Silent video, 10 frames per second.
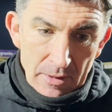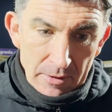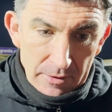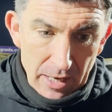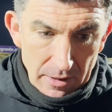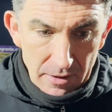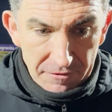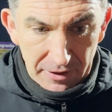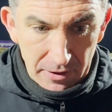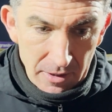Yeah, I
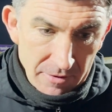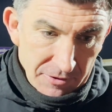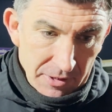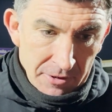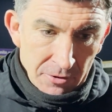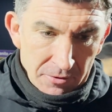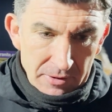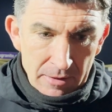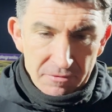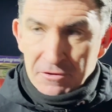think obviously the news
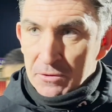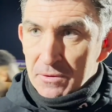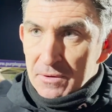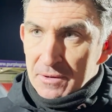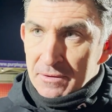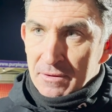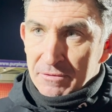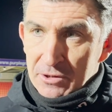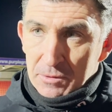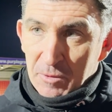come through, I
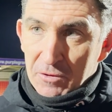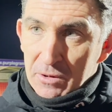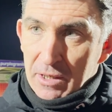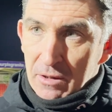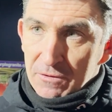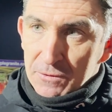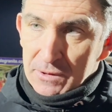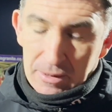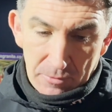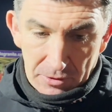think just before kick-off,
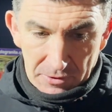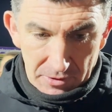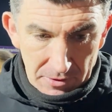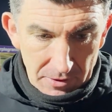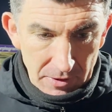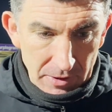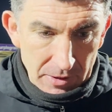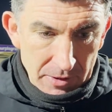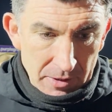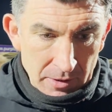wasn't it? Which, yeah.
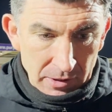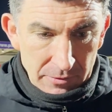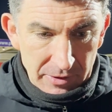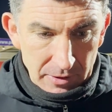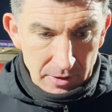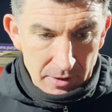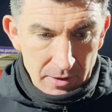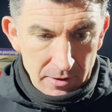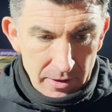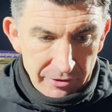You know, I think
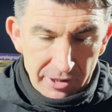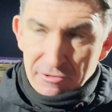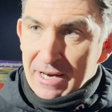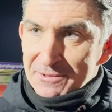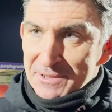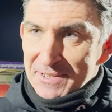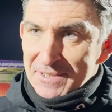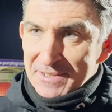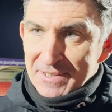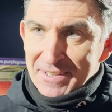hearing the crowd
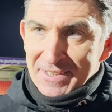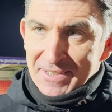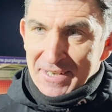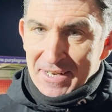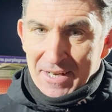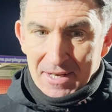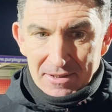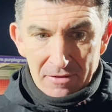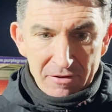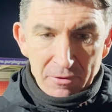was, yeah,
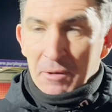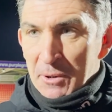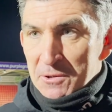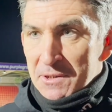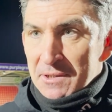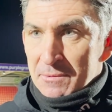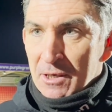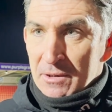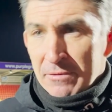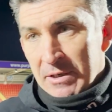give everyone a boost as
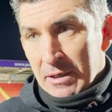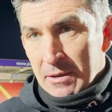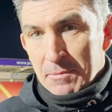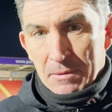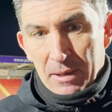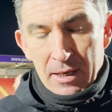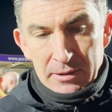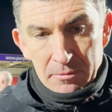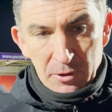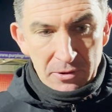well, giving the
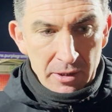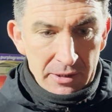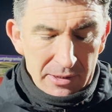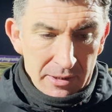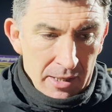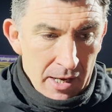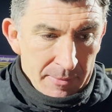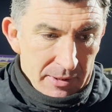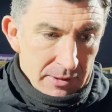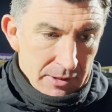players a boost going into the
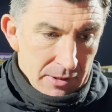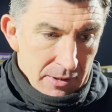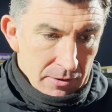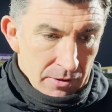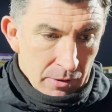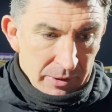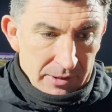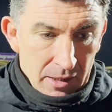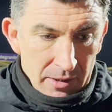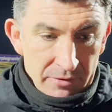game. And, you know, we
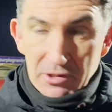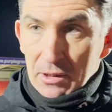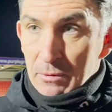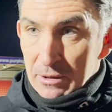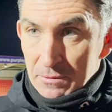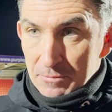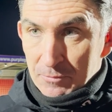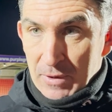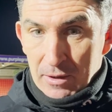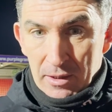started ever so well.
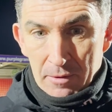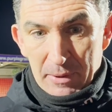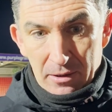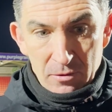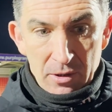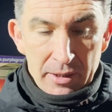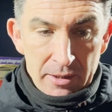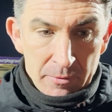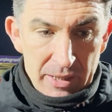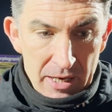And the bit of quality
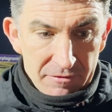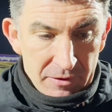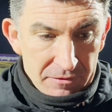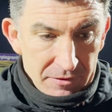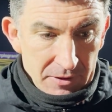that we have with